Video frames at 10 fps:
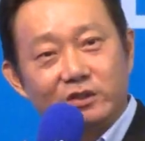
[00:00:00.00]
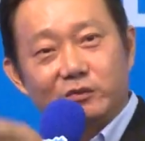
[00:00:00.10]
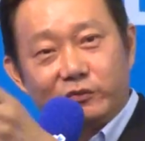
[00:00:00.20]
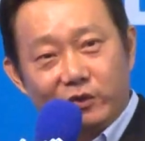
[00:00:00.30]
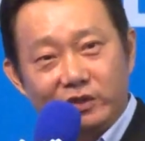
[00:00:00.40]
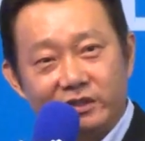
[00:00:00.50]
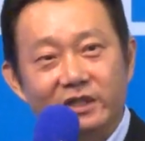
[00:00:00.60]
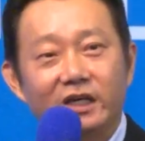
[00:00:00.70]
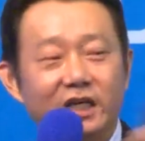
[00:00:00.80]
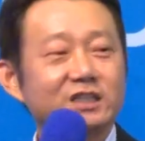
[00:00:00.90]
3 year, 4
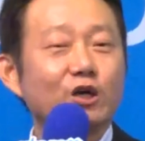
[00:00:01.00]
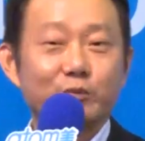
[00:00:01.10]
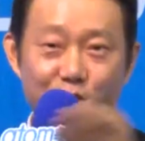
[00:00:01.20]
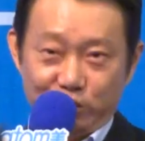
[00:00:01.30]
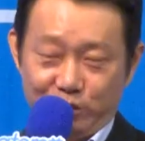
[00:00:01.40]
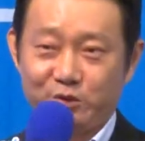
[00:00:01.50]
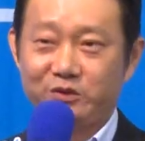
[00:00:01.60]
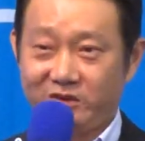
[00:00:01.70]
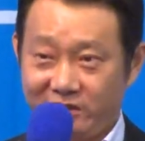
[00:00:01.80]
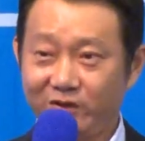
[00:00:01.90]
year. It's up to
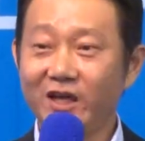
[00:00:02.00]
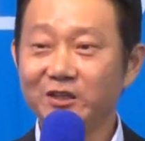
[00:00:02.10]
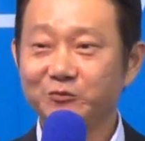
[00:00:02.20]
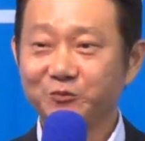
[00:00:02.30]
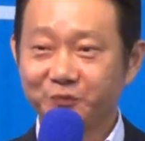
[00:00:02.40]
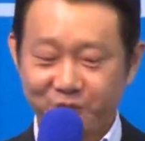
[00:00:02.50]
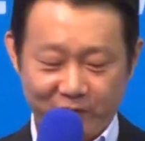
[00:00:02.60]
you, okay?